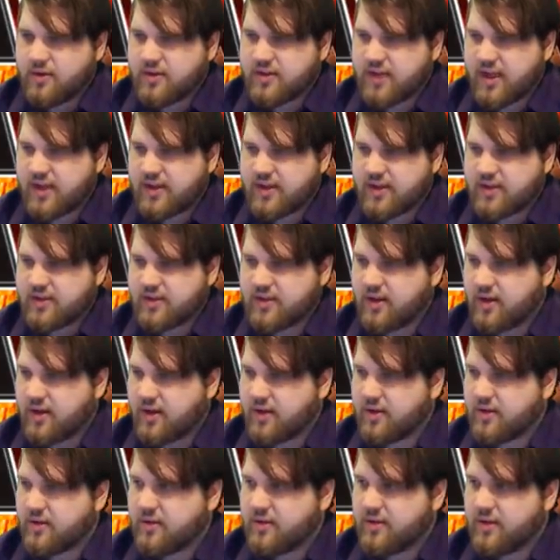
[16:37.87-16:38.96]
Or is that
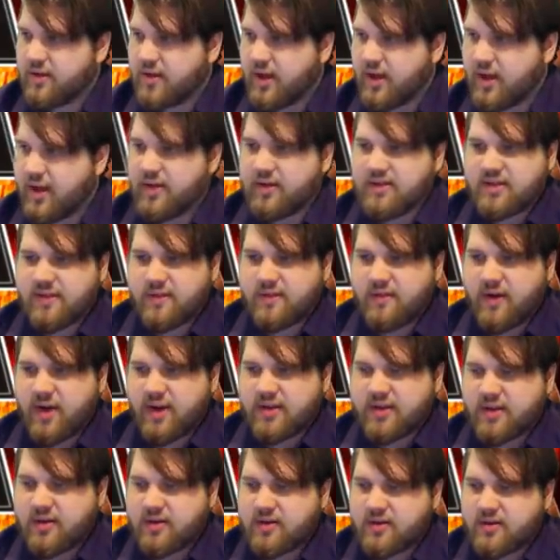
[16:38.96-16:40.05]
yeah, it is
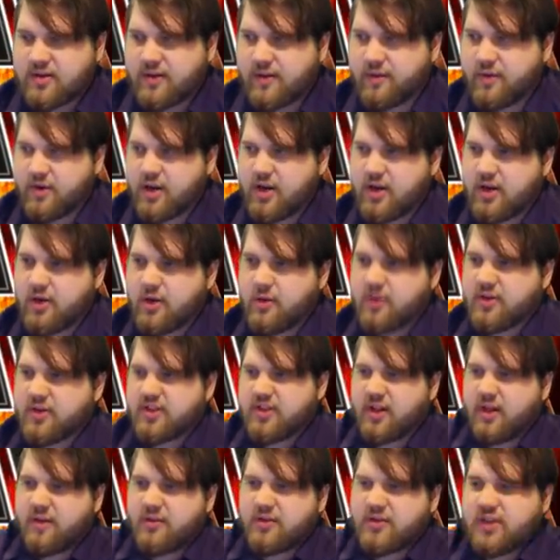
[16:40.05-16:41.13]
Zefraxi. Zephyr New
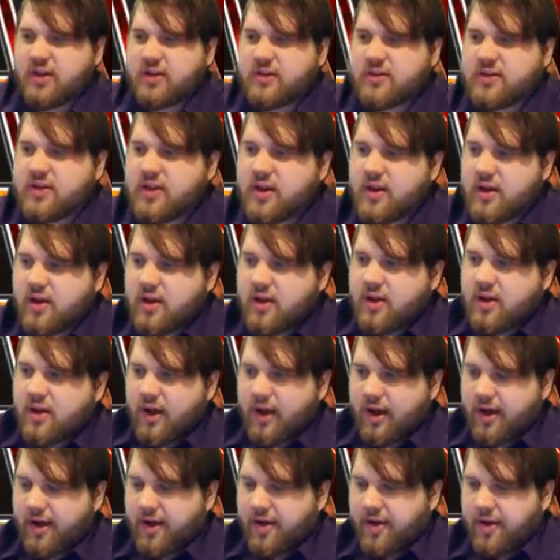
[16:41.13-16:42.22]
is the level 6,
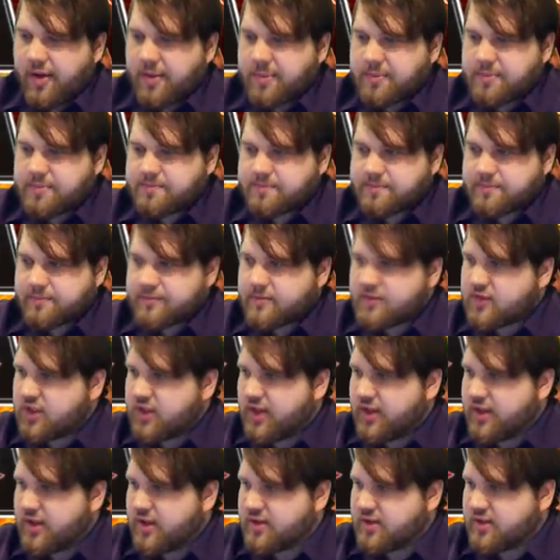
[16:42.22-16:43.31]
and
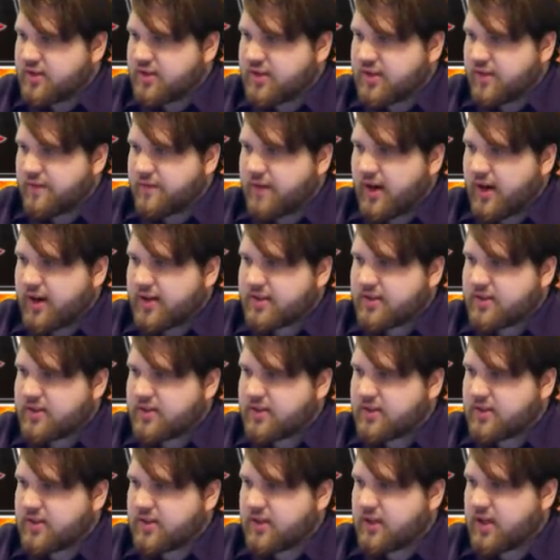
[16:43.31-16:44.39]
then
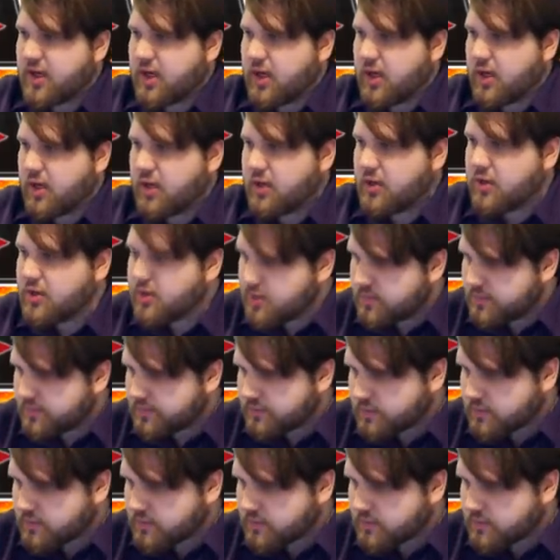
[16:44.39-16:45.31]
Zefraxiton.